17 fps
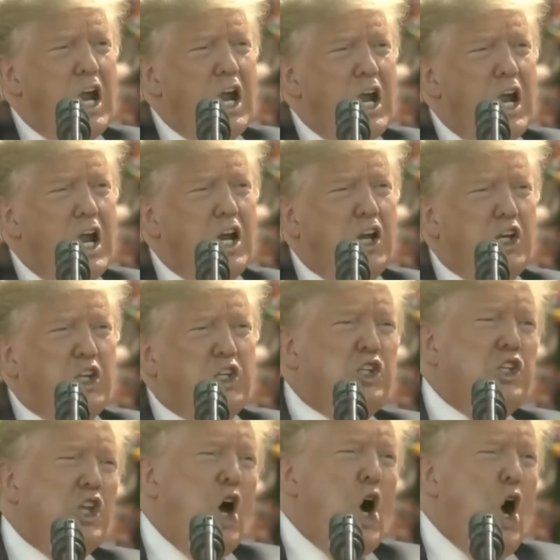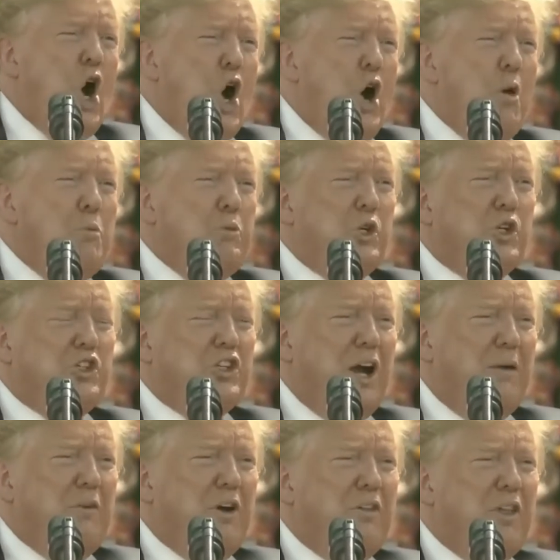It is the home to
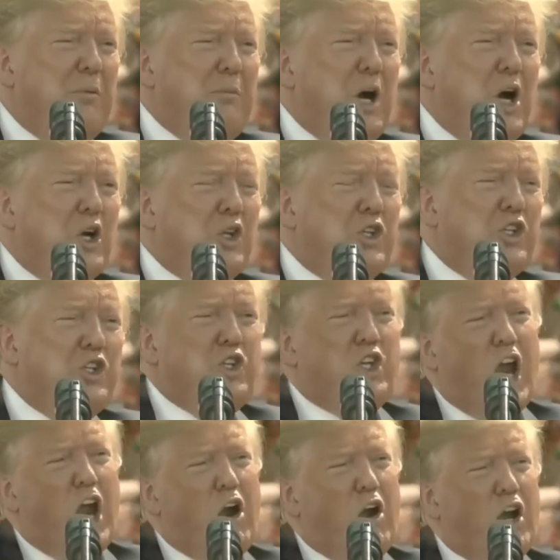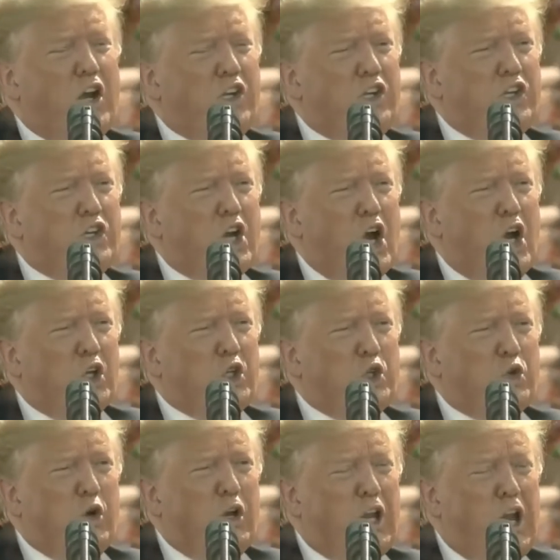some of the most cherished
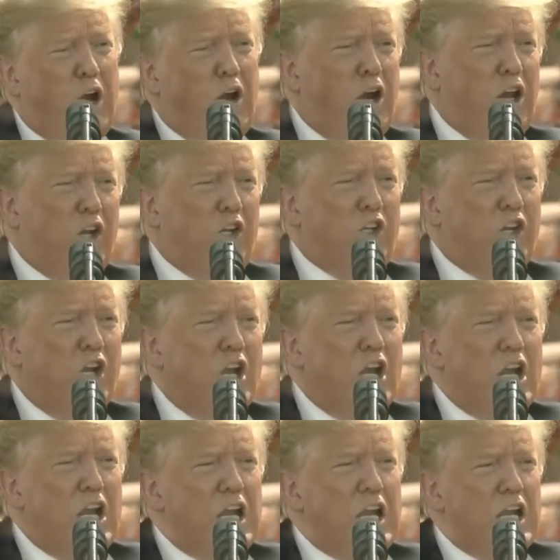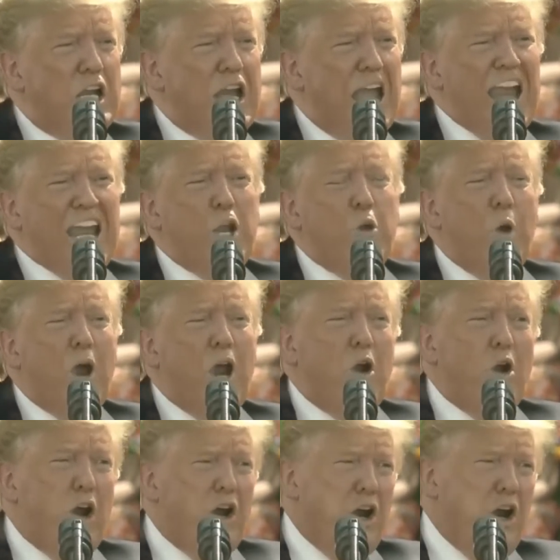cultural heritage
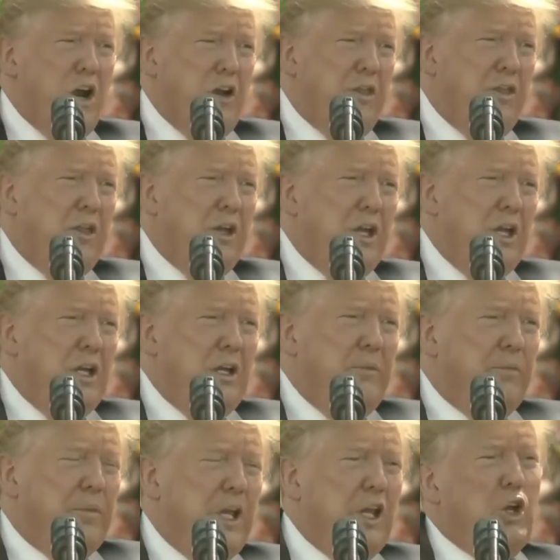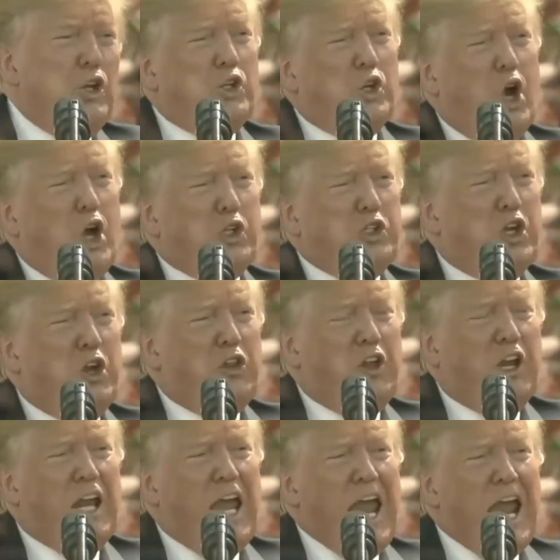anywhere on earth. It is also
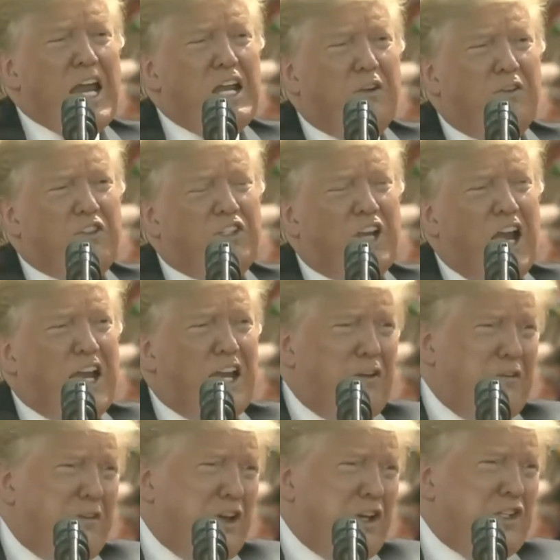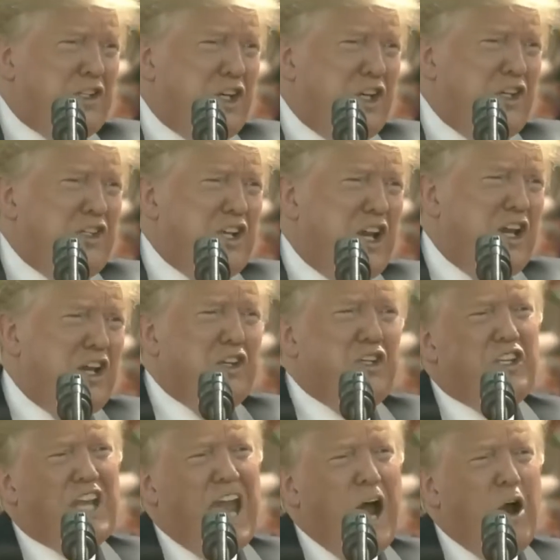the land of stunning vistas and
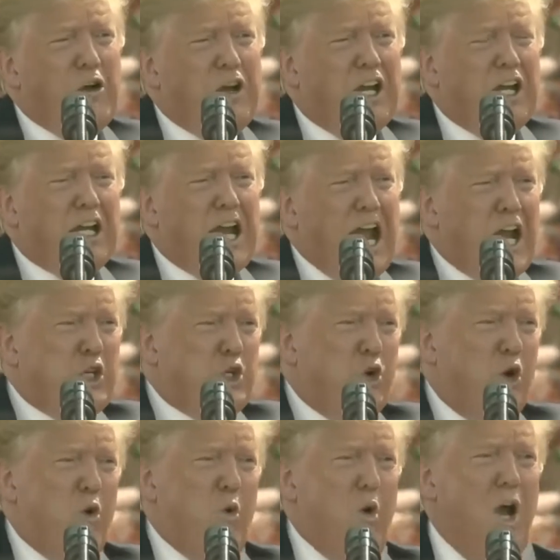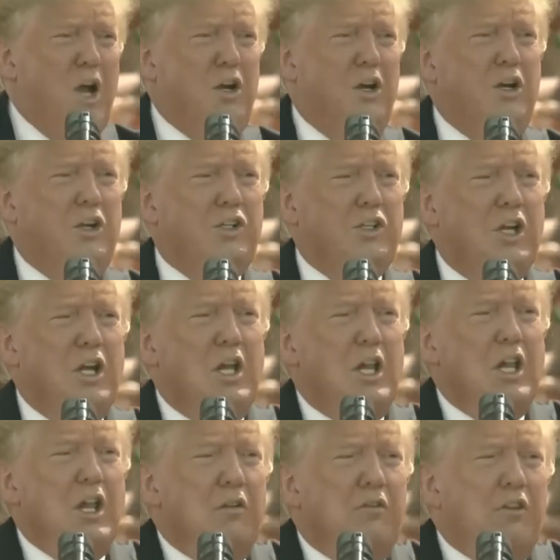astounding natural wonders,
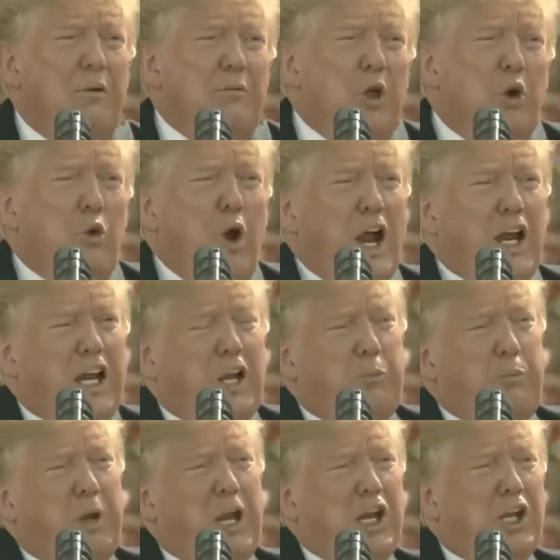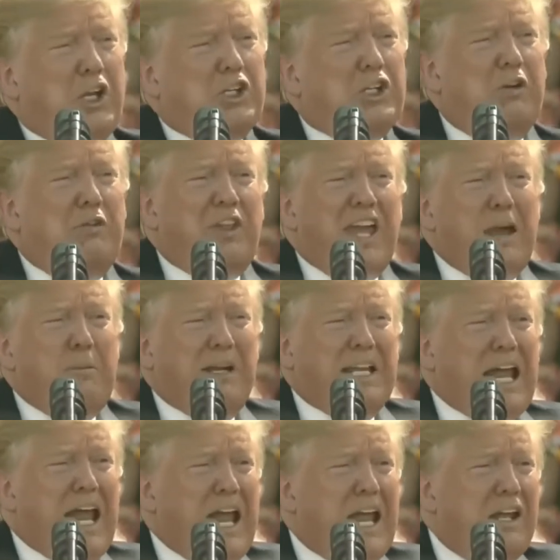from the rugged peaks of the
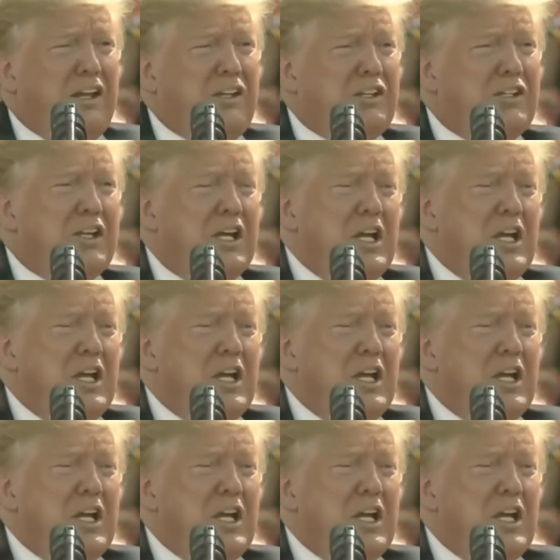Himalayas